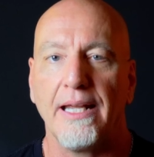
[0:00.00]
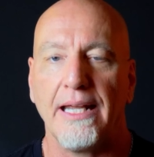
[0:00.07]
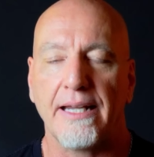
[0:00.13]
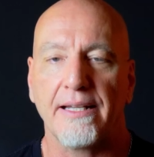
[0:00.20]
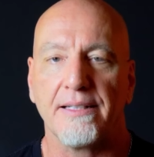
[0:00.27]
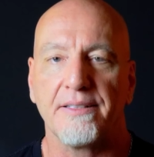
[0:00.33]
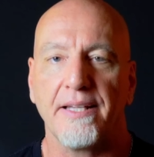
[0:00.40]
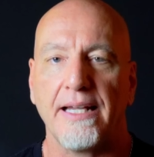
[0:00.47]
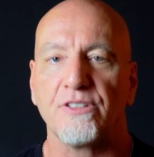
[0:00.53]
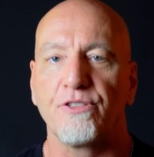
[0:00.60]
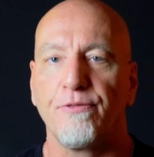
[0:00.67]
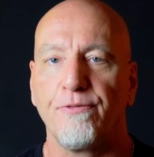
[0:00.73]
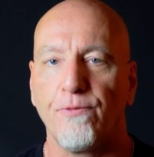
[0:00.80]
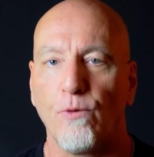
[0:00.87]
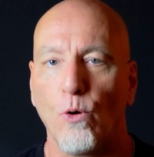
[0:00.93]
It contains
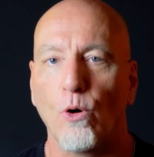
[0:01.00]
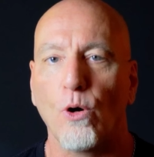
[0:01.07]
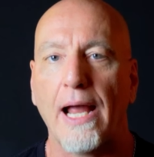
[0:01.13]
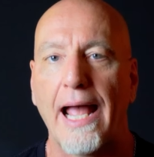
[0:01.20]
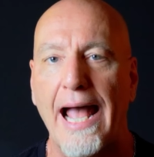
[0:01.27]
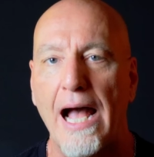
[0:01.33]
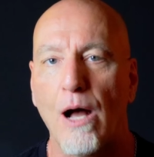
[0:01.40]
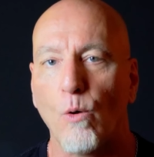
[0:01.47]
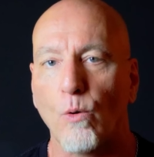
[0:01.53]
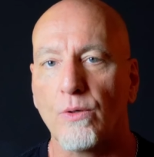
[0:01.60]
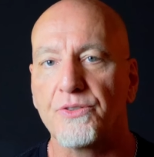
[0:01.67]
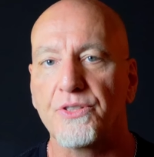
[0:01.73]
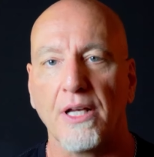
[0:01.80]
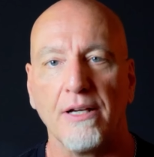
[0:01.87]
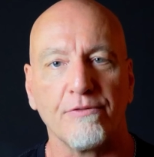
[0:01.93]
4
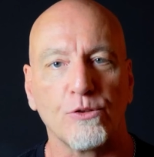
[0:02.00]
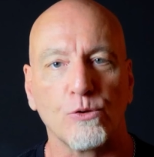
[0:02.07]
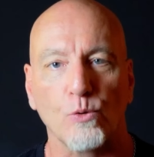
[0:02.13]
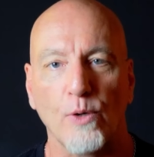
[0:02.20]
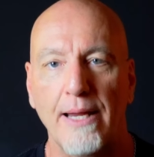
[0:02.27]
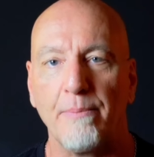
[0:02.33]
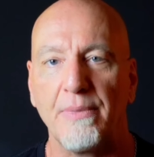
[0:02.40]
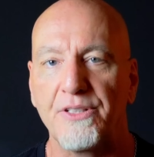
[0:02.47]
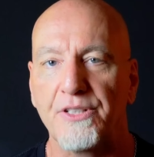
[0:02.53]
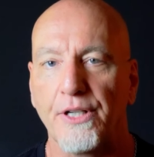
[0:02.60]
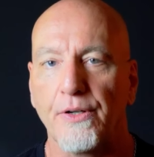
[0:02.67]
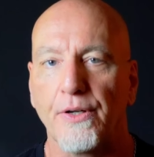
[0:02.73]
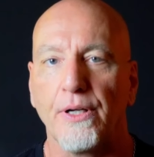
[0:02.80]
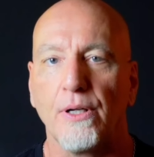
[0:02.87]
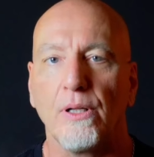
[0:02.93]
hours of great
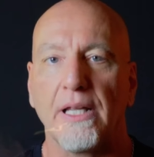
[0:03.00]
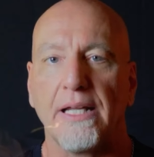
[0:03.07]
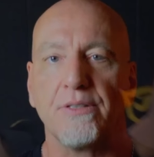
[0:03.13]
material.